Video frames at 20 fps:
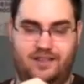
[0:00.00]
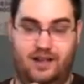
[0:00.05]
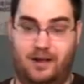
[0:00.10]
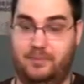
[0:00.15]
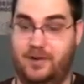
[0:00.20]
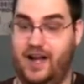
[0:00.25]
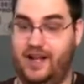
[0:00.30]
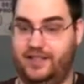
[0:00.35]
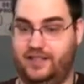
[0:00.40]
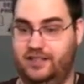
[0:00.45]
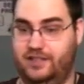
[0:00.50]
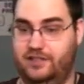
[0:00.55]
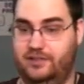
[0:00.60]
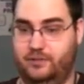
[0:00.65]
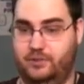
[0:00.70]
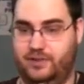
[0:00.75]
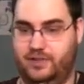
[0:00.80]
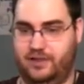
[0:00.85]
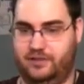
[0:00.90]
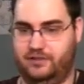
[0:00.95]
I'm not going to
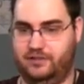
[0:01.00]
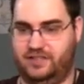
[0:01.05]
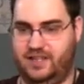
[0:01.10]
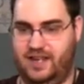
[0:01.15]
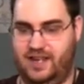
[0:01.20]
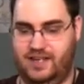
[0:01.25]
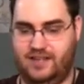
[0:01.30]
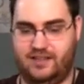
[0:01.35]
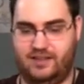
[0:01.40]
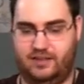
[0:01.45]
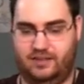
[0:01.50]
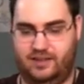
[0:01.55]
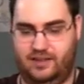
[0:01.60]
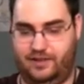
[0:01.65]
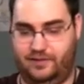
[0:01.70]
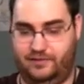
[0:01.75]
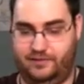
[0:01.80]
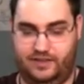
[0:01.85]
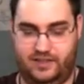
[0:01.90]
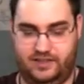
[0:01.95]
do another take.
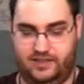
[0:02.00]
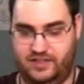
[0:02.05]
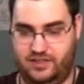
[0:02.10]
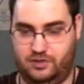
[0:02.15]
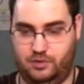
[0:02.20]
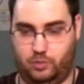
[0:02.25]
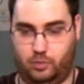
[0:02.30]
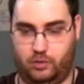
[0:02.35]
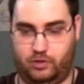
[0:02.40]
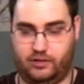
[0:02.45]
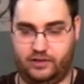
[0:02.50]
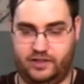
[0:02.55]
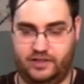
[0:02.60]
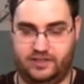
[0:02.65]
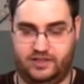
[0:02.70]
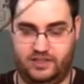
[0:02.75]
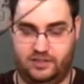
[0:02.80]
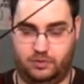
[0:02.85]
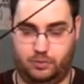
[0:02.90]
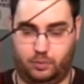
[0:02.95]
If it didn't work,
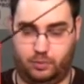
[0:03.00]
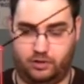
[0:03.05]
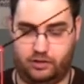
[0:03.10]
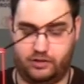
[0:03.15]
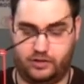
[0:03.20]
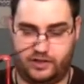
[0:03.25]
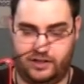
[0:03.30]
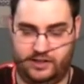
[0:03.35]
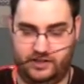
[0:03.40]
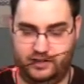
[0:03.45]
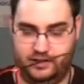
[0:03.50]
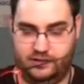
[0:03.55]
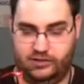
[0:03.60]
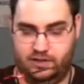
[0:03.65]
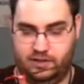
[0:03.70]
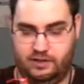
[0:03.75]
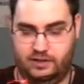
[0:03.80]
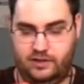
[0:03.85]
it didn't work, and